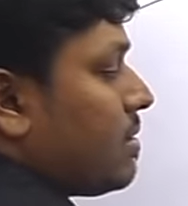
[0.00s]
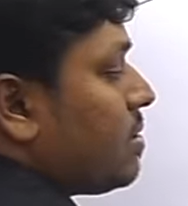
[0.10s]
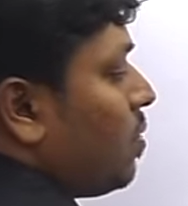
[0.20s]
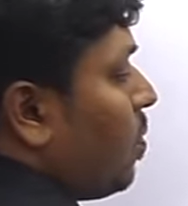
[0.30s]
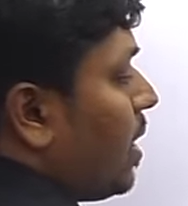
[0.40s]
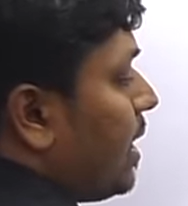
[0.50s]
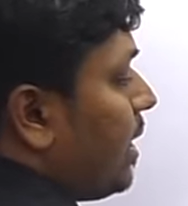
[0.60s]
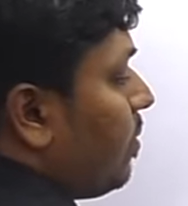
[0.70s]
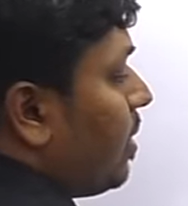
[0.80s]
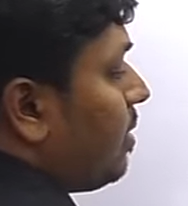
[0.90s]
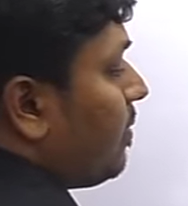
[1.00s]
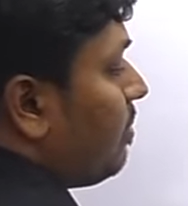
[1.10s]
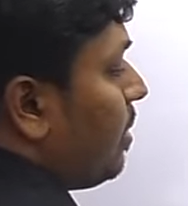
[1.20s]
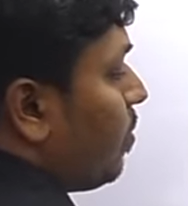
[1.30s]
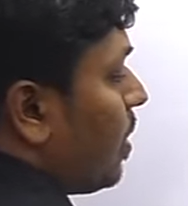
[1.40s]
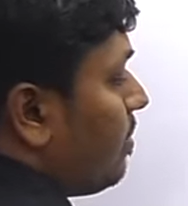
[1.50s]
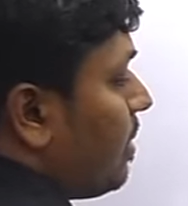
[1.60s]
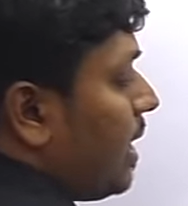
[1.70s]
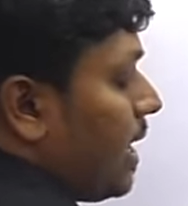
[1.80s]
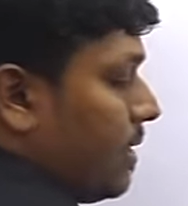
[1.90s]
So 1 day work will be 1
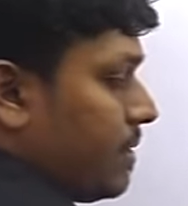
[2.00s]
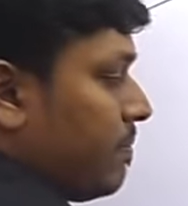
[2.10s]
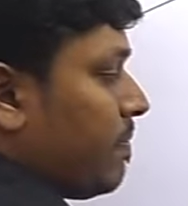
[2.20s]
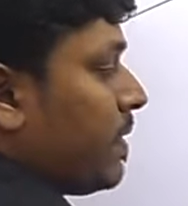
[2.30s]
by 8.